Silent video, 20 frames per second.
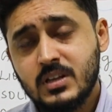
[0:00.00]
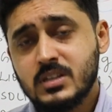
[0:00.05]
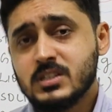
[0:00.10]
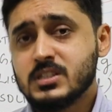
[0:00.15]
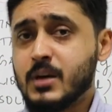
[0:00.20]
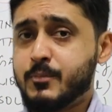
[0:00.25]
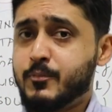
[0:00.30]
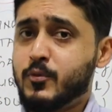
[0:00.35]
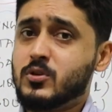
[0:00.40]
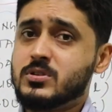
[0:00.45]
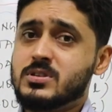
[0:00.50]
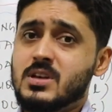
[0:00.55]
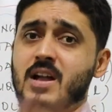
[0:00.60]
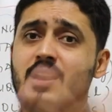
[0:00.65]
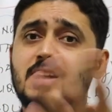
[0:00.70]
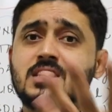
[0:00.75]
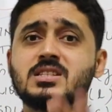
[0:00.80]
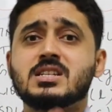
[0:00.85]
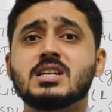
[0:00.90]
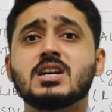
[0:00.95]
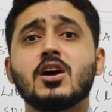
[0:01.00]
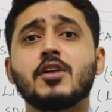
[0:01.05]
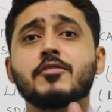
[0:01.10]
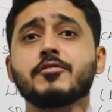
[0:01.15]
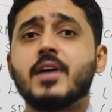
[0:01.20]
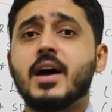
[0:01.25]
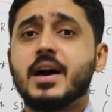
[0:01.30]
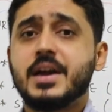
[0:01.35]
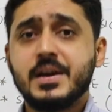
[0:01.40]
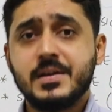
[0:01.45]
Suppose rusting of
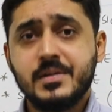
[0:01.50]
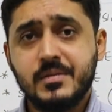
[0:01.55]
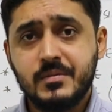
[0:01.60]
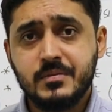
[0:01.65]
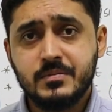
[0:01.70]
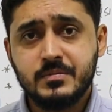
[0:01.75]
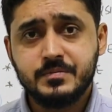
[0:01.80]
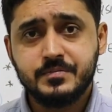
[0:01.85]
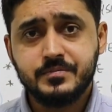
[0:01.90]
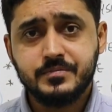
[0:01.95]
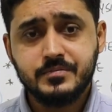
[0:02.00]
iron.